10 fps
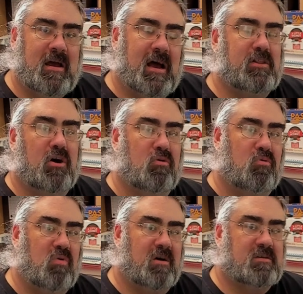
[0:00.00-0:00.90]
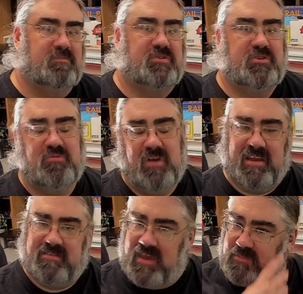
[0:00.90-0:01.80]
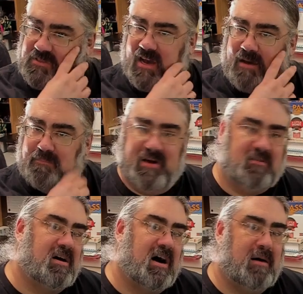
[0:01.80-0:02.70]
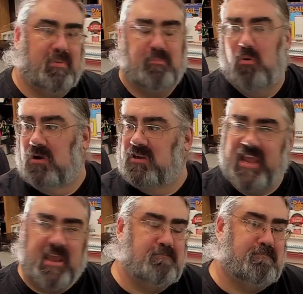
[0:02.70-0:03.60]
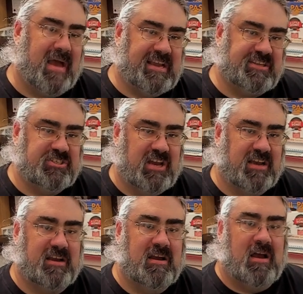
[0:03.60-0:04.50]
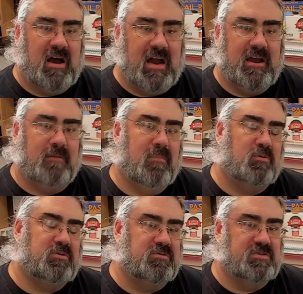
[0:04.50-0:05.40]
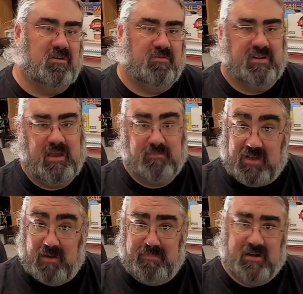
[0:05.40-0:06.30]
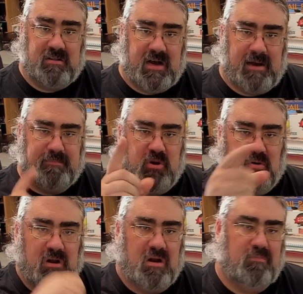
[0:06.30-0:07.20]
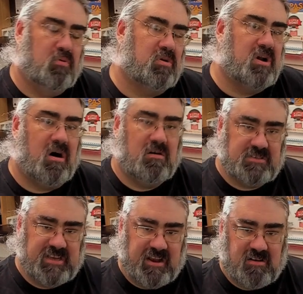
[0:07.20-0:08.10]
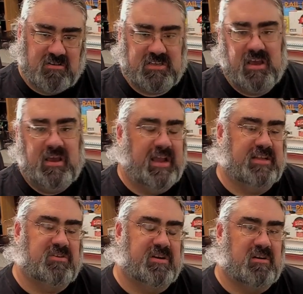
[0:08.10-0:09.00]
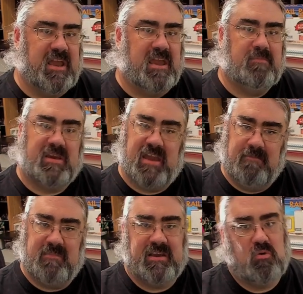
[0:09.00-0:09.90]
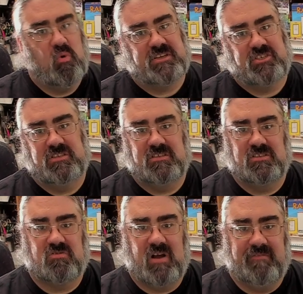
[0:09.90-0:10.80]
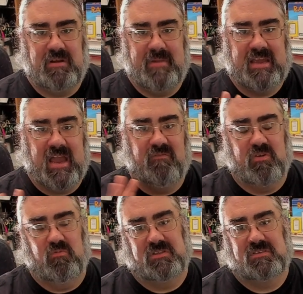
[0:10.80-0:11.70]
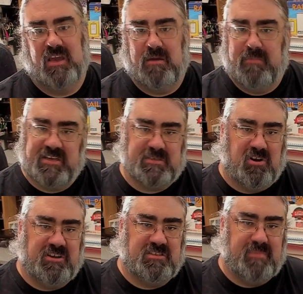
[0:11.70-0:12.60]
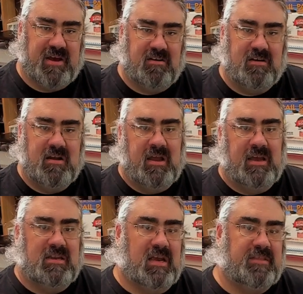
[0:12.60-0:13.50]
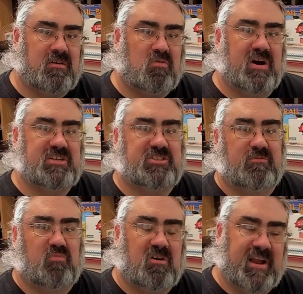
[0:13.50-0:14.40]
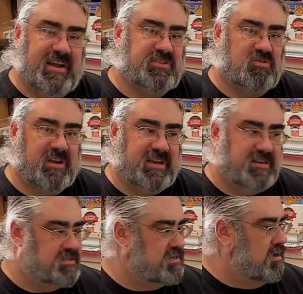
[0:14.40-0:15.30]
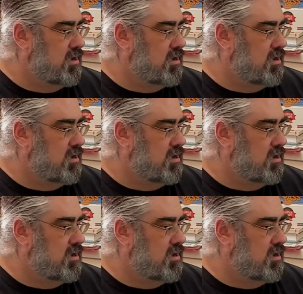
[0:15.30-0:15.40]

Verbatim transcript: Hello, welcome to a Tabletop Bellhop board game bag check. I am Mo the Tabletop Bellhop, your cardboard concierge, answering your game and game night questions and striving to make everyone's gaming experience better. Tonight, the question we're answering is